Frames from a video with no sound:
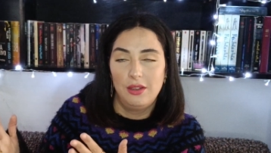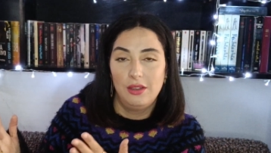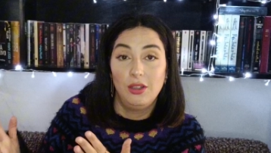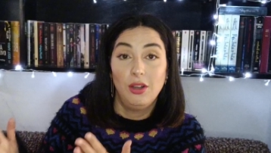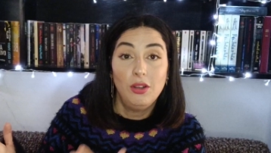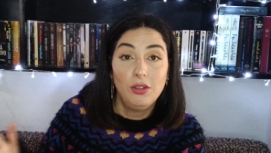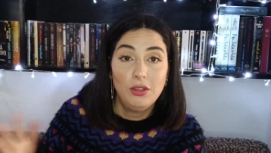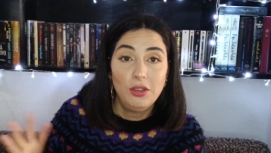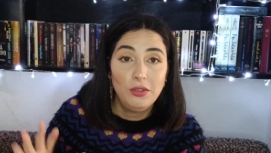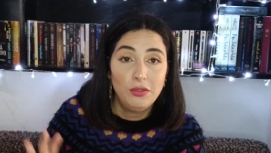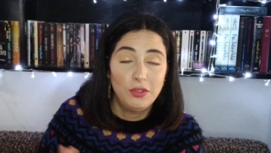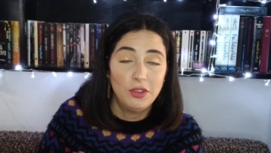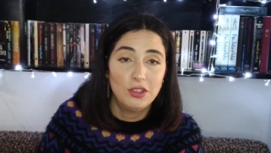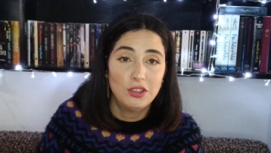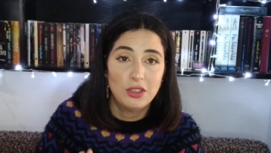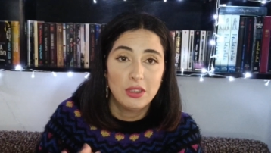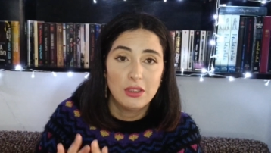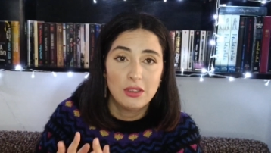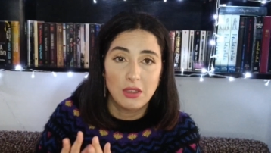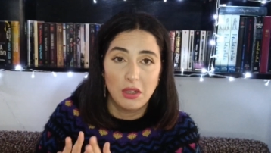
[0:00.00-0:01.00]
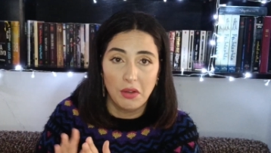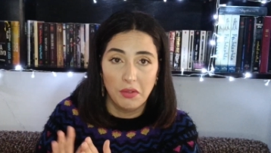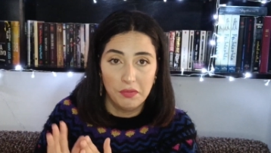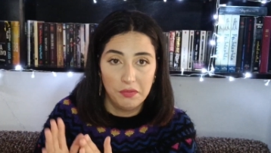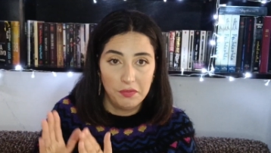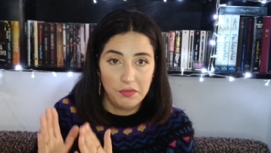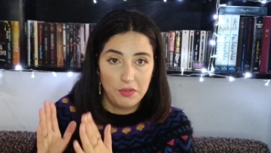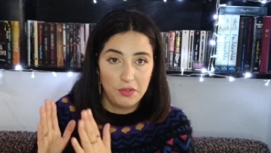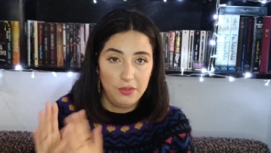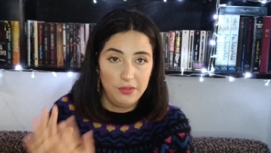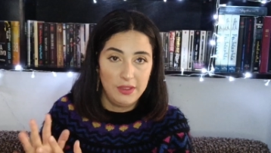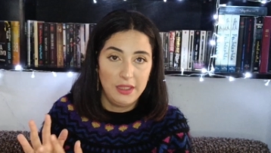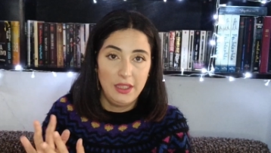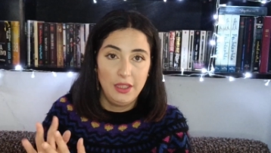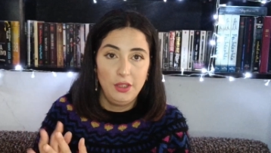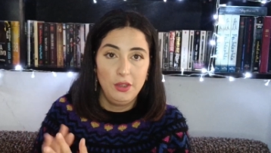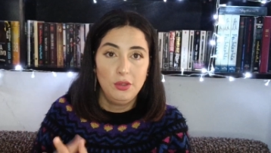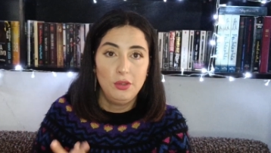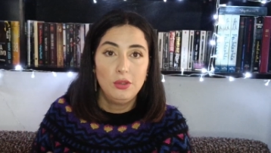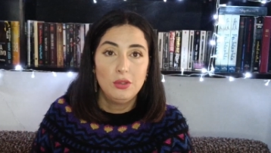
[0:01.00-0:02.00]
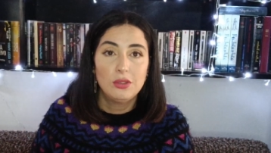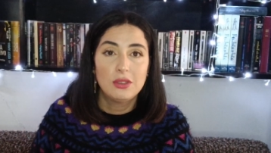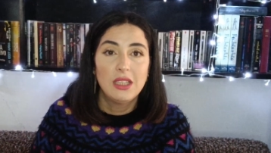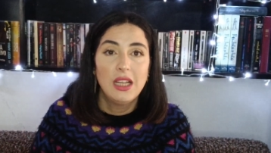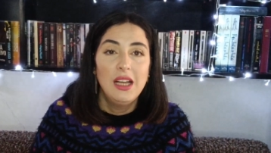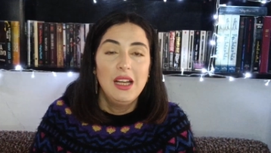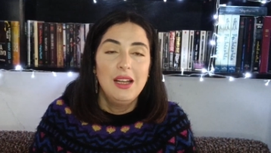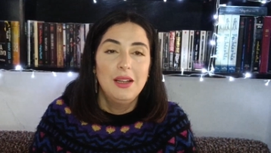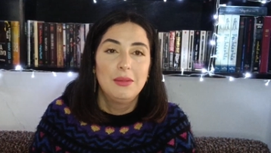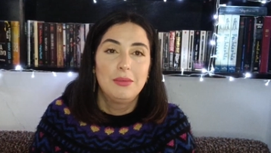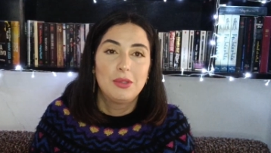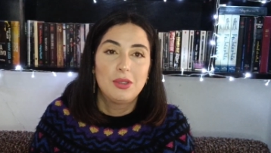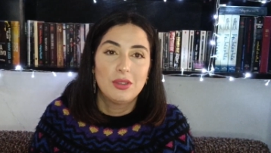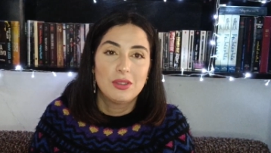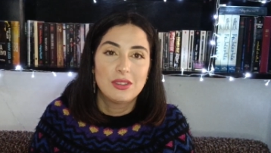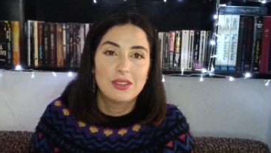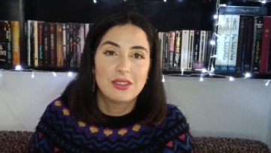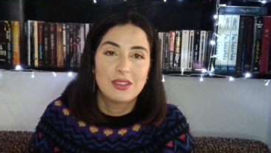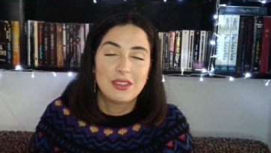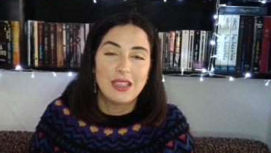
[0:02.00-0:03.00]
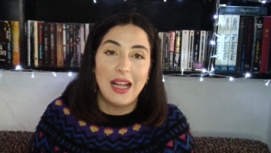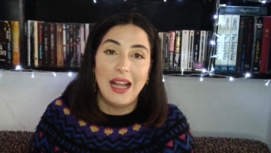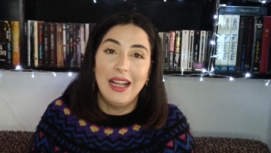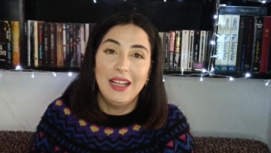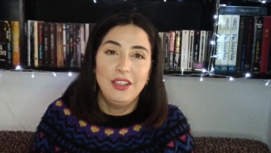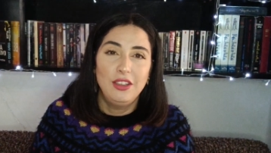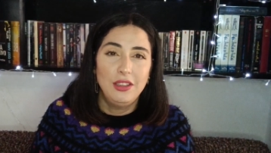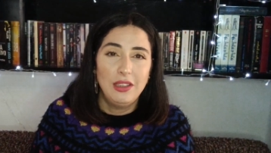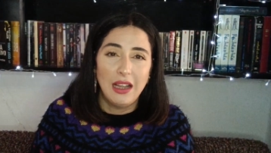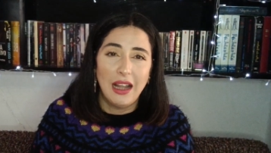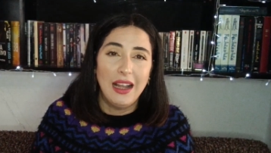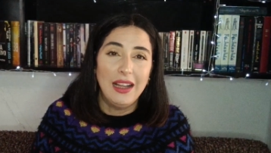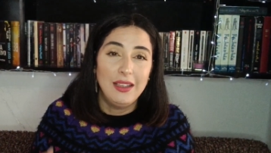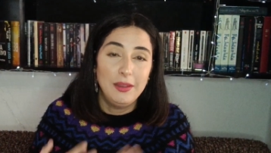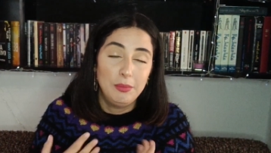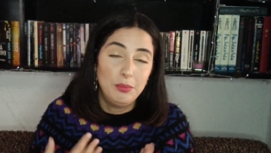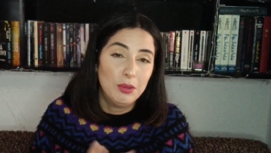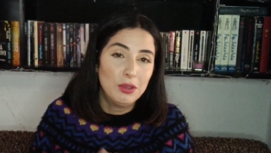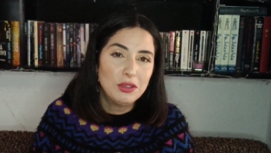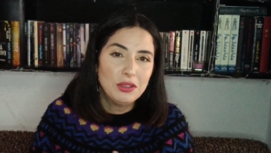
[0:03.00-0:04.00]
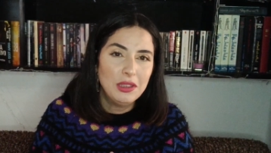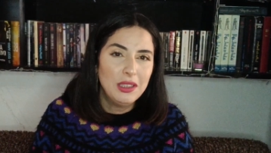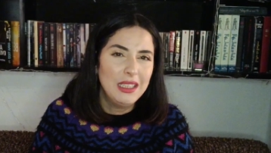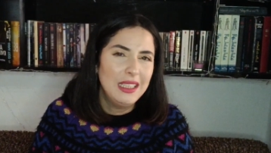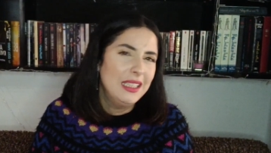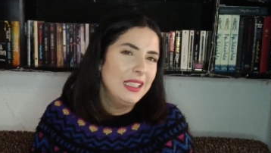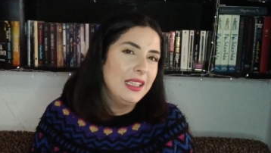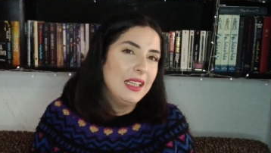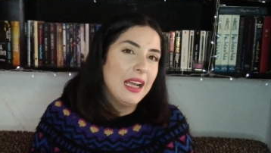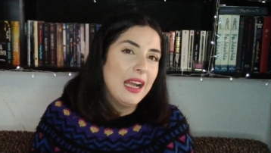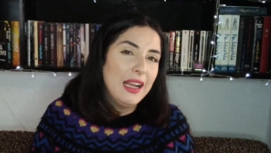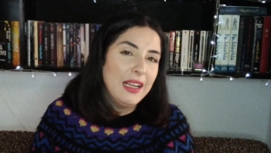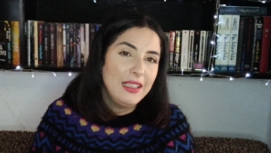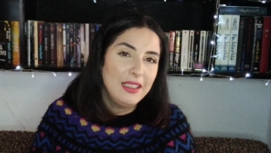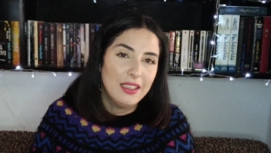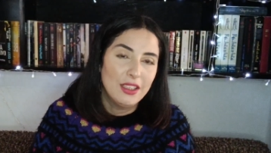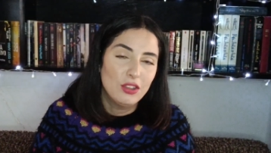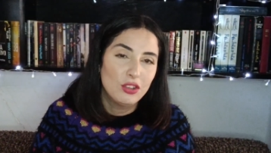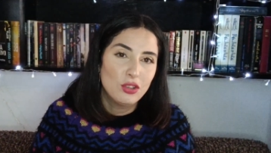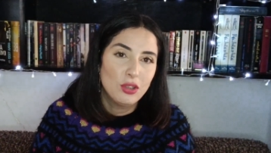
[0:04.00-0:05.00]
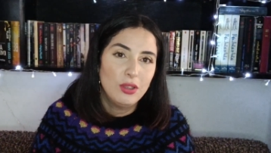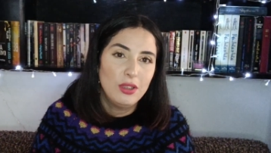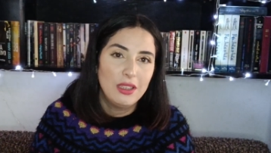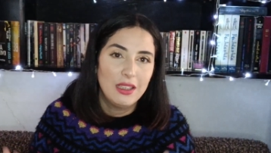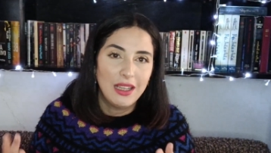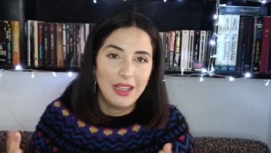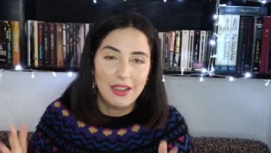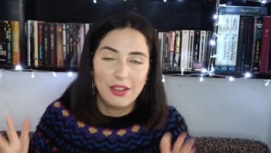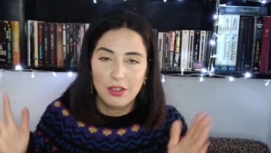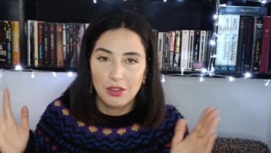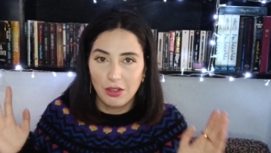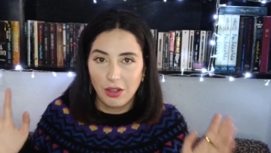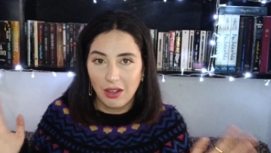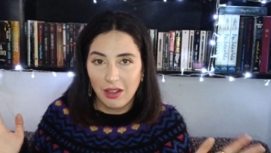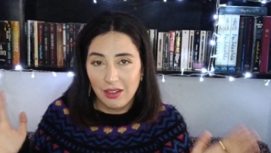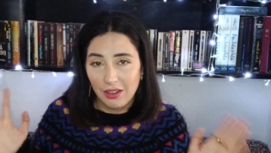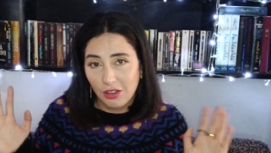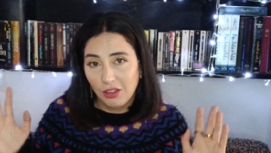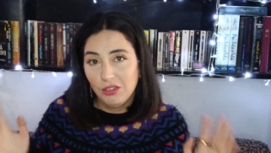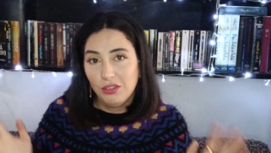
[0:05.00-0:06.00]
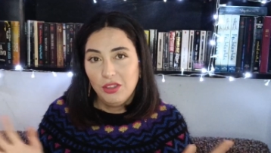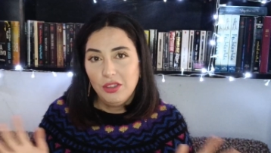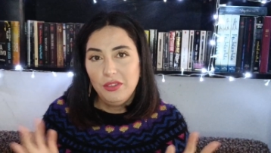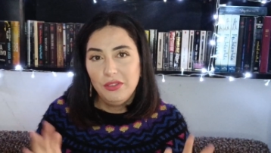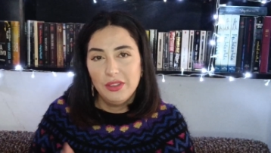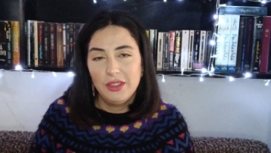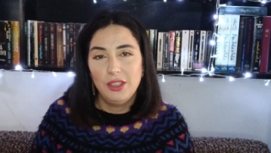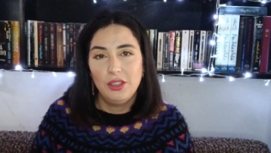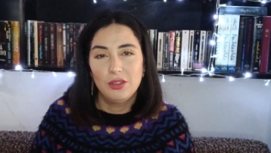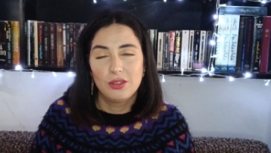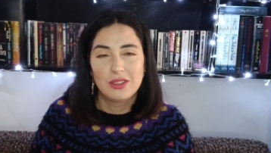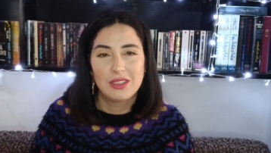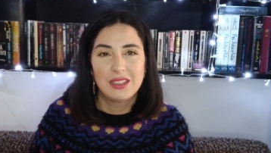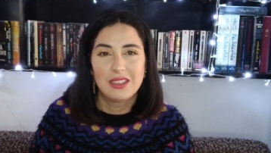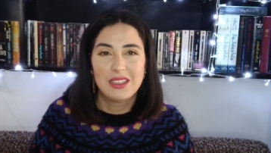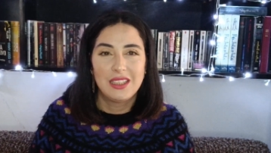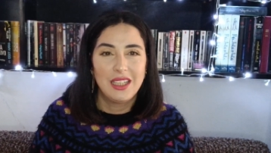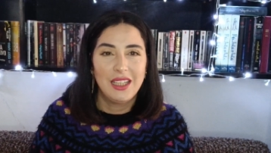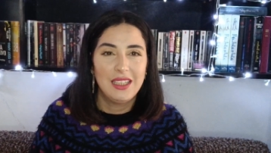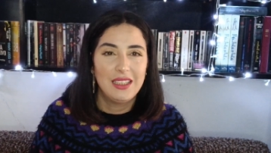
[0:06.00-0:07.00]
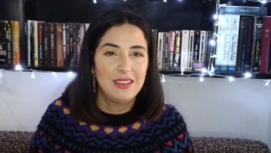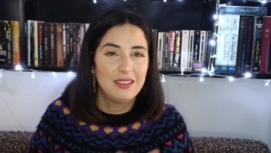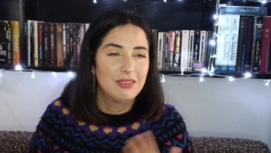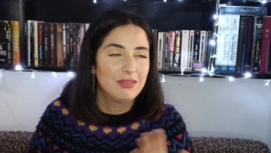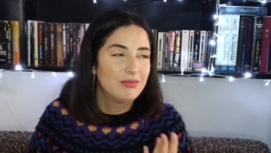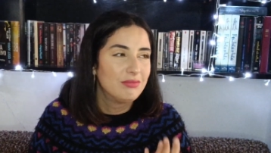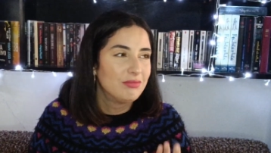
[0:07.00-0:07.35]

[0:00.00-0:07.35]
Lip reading: longer version of the videos, because I personally I enjoy like longer videos. It's like